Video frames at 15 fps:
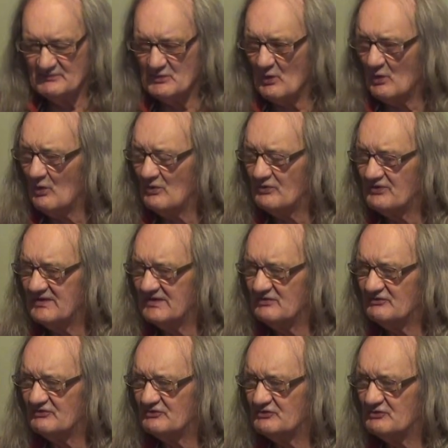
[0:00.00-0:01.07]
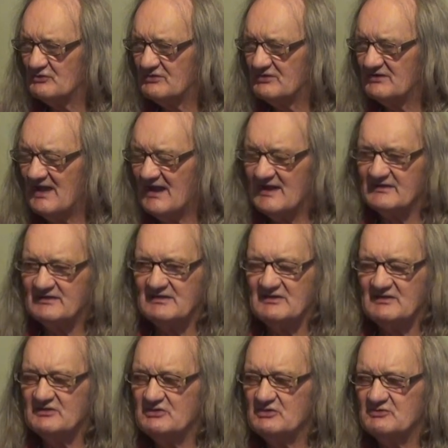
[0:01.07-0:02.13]
all things that you can handle,
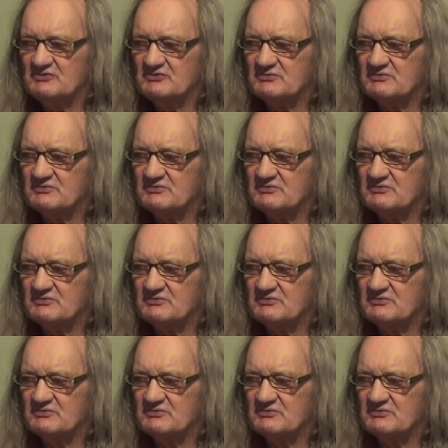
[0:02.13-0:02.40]
that you